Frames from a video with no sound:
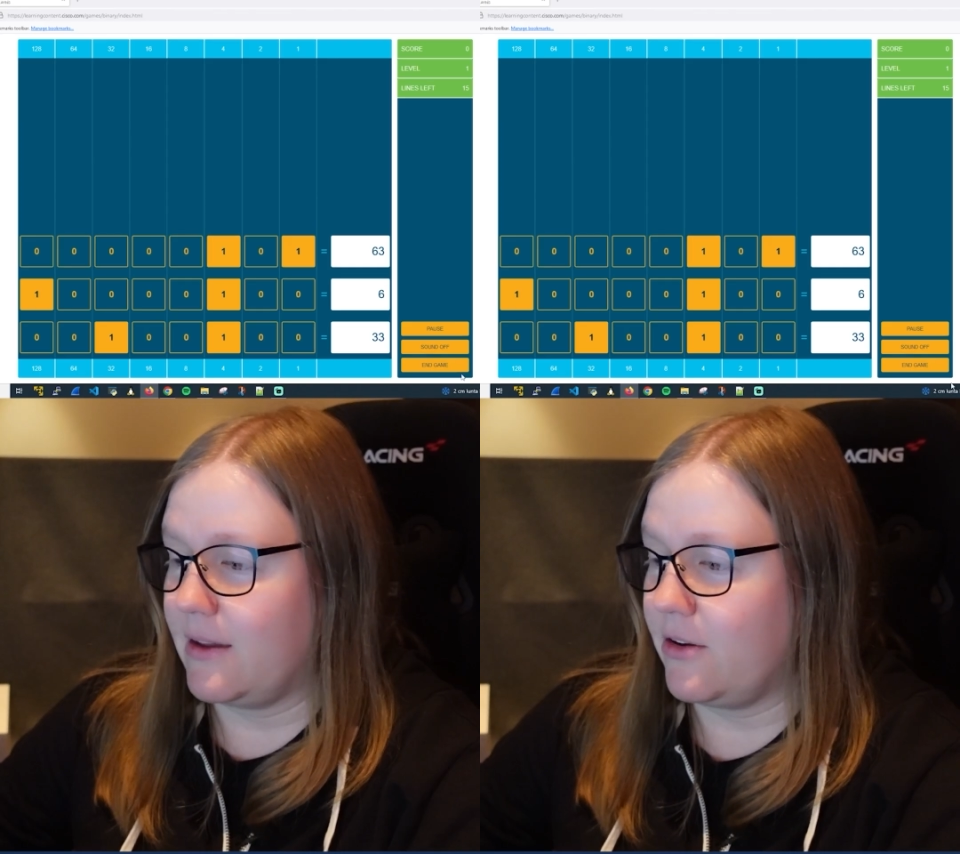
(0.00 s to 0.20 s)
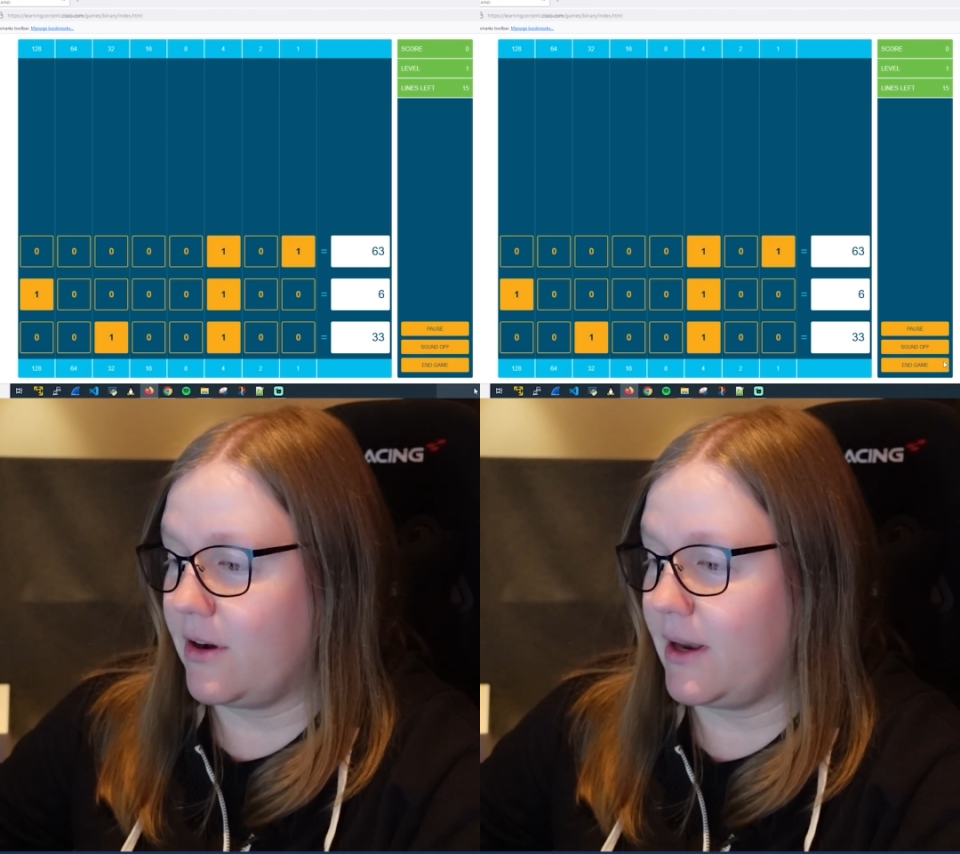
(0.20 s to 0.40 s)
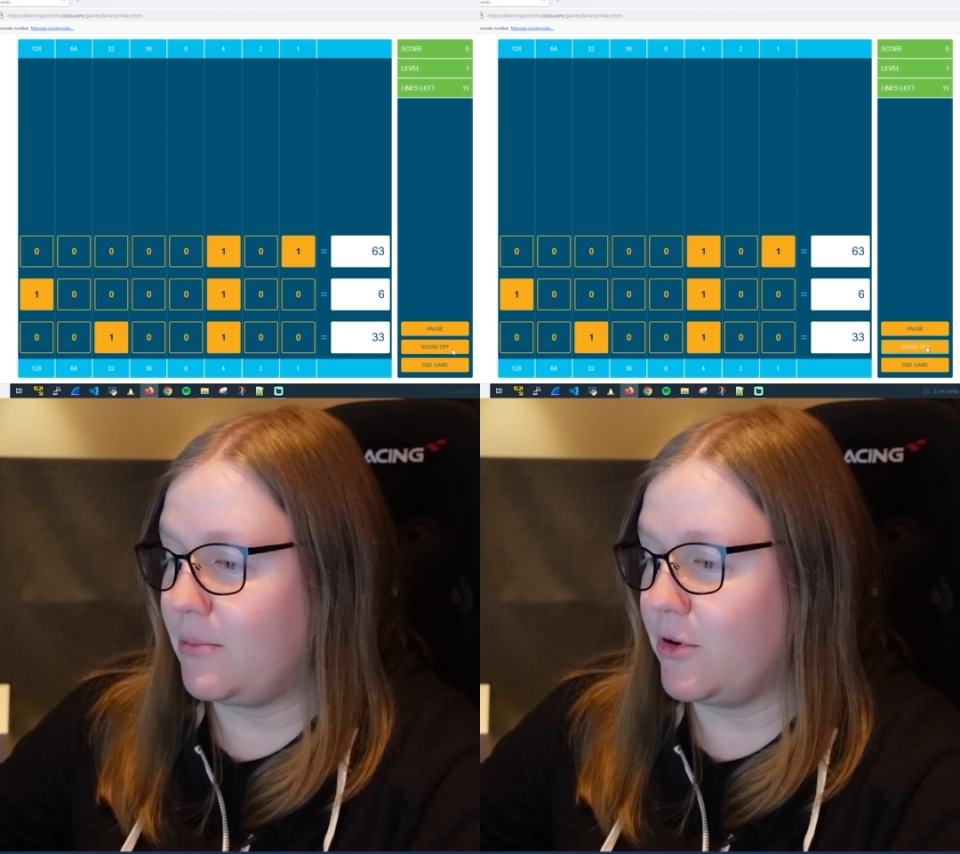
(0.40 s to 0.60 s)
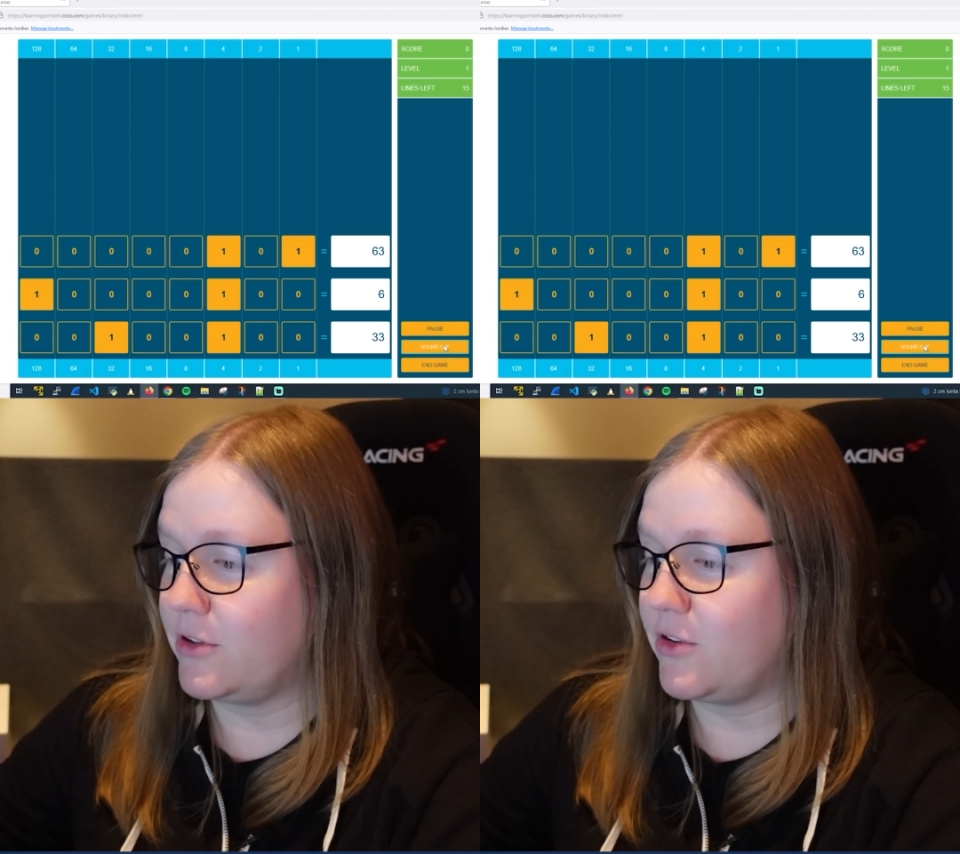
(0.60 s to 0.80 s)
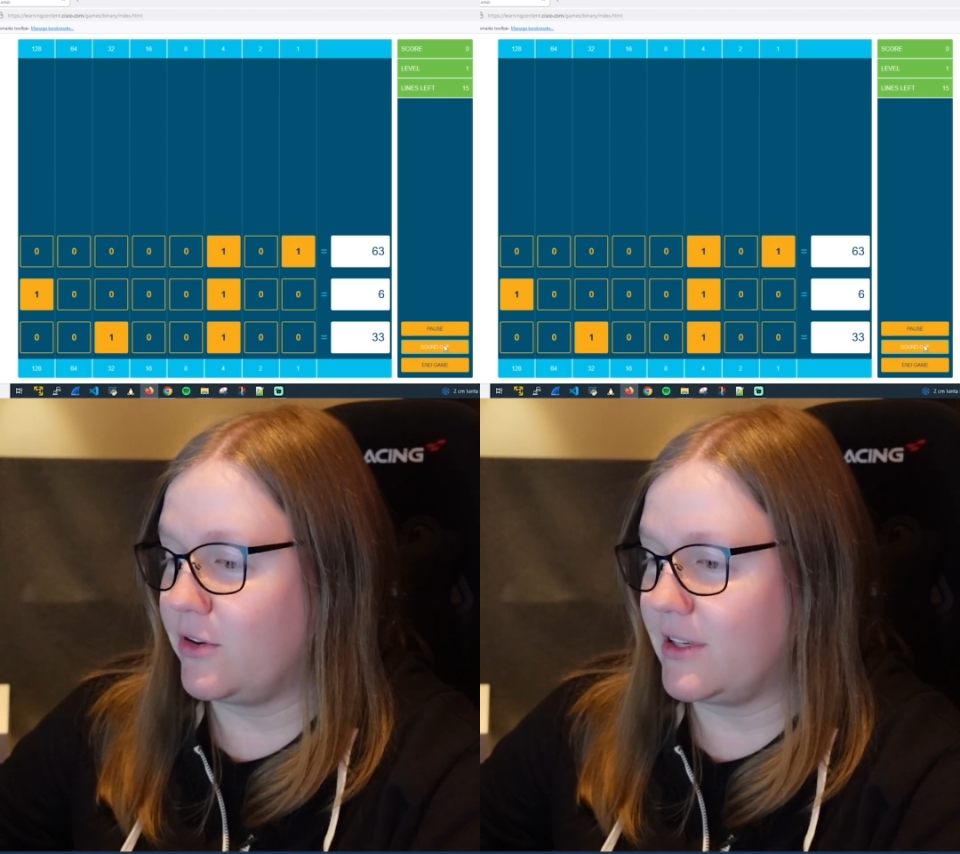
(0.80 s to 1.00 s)
All right, I'm gonna
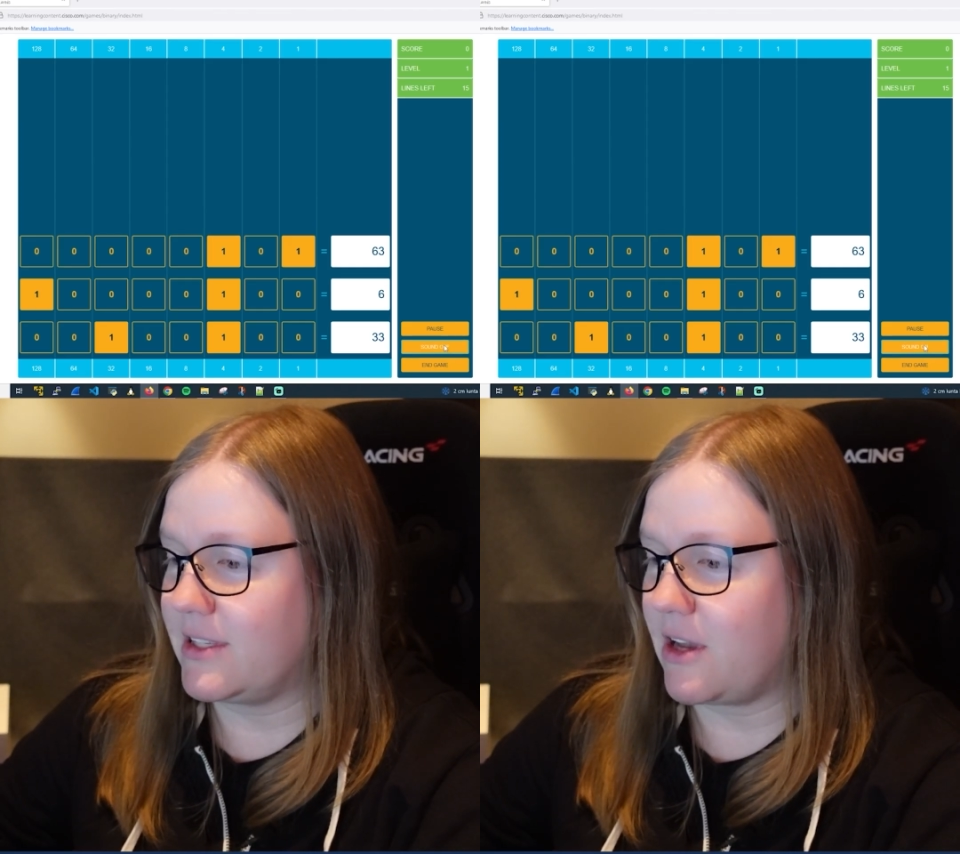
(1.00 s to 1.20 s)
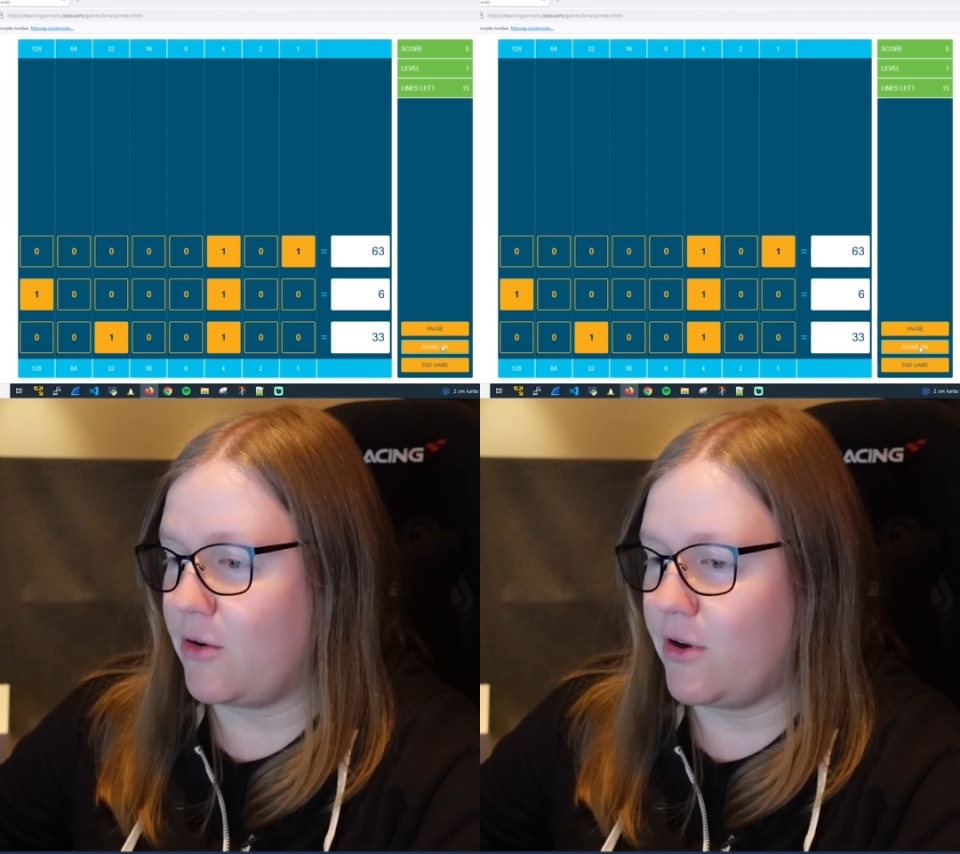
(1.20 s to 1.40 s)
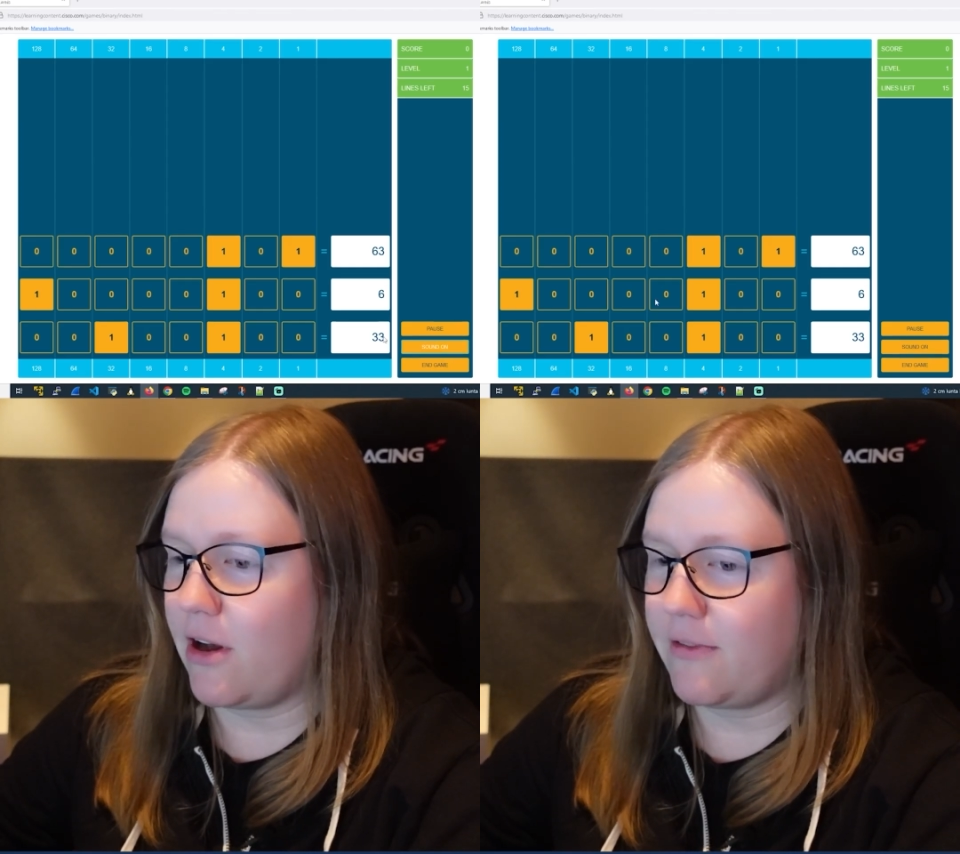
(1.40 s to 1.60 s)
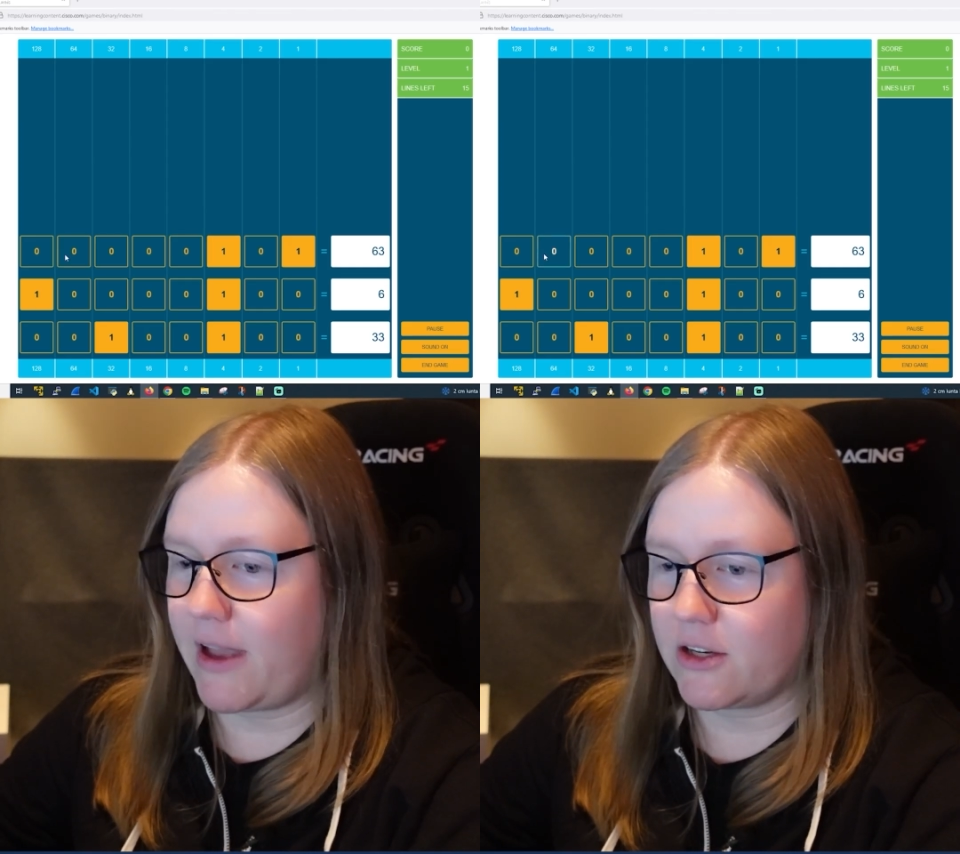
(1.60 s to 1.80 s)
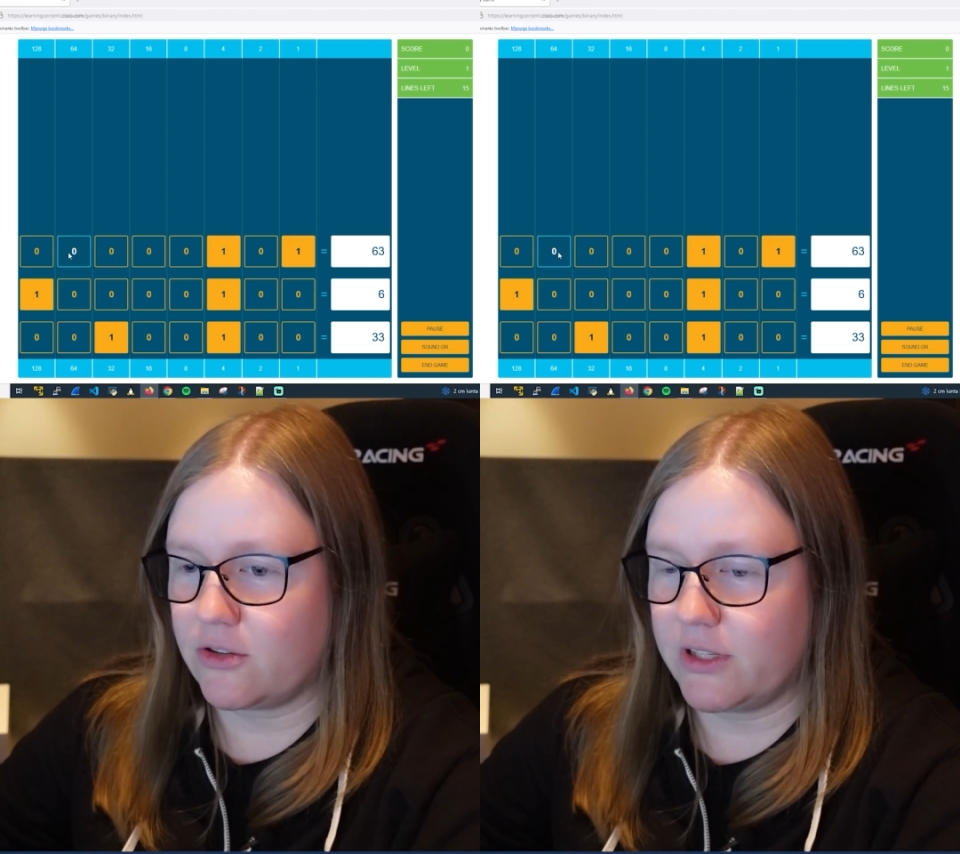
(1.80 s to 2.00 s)
turn the sound off
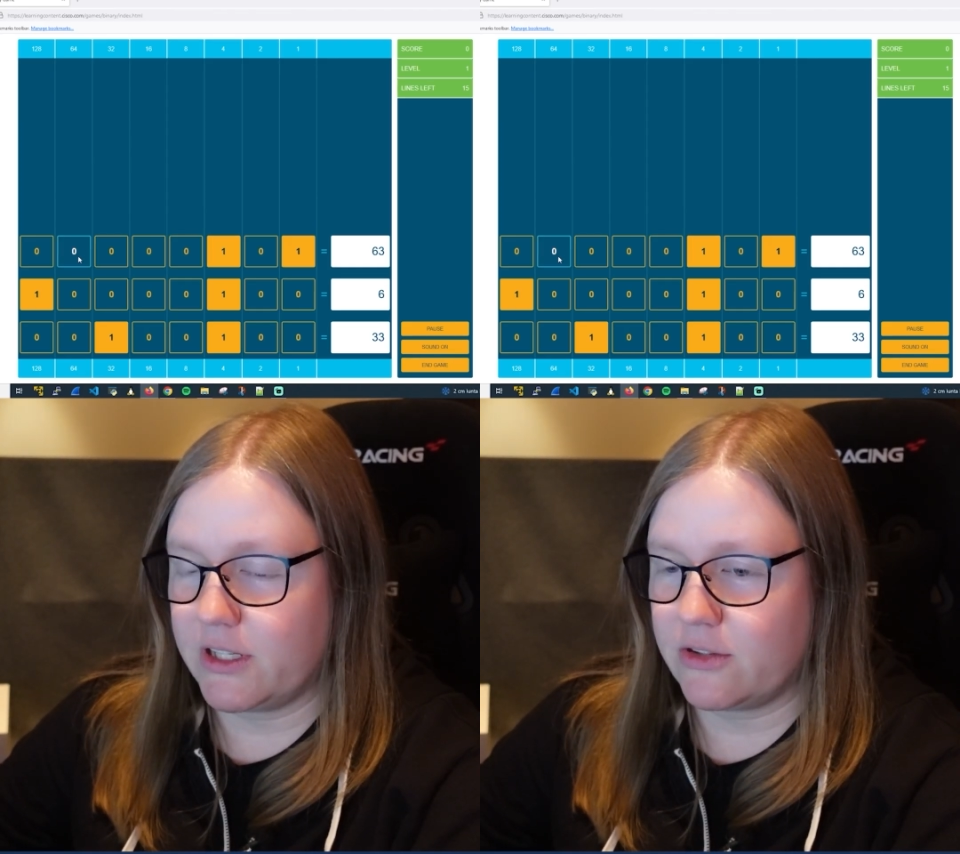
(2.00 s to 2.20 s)
actually,